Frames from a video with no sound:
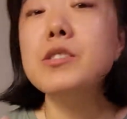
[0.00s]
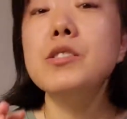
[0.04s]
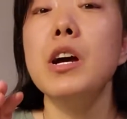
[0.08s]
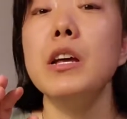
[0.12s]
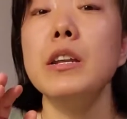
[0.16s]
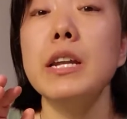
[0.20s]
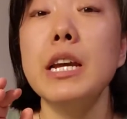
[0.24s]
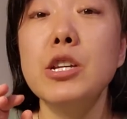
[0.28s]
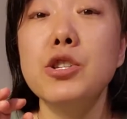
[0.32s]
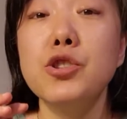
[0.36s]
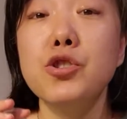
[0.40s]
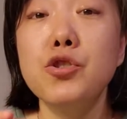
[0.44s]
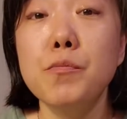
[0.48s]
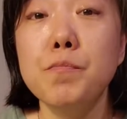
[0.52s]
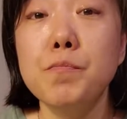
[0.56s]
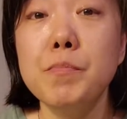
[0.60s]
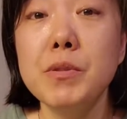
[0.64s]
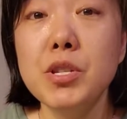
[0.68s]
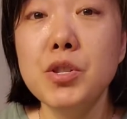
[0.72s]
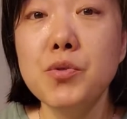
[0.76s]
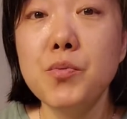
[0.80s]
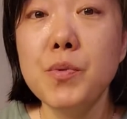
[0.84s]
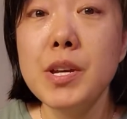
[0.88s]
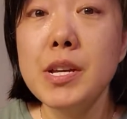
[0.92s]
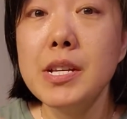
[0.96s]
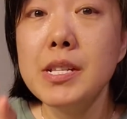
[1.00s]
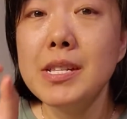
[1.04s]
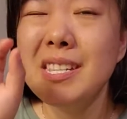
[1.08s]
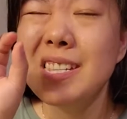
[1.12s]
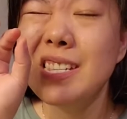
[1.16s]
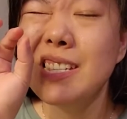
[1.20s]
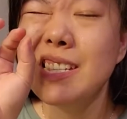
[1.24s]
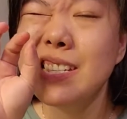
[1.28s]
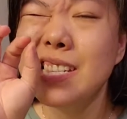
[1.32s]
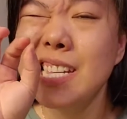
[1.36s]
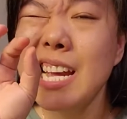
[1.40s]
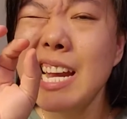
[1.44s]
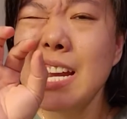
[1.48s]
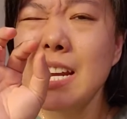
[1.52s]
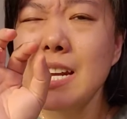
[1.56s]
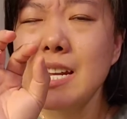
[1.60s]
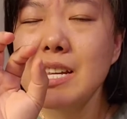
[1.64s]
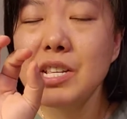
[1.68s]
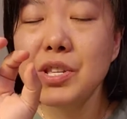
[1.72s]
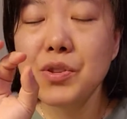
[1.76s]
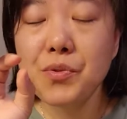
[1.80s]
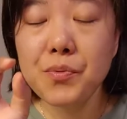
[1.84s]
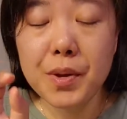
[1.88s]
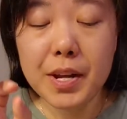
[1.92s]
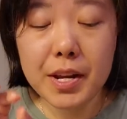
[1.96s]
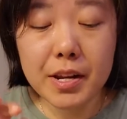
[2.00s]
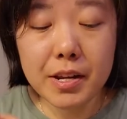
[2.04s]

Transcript: It's not like super sweet, it's slightly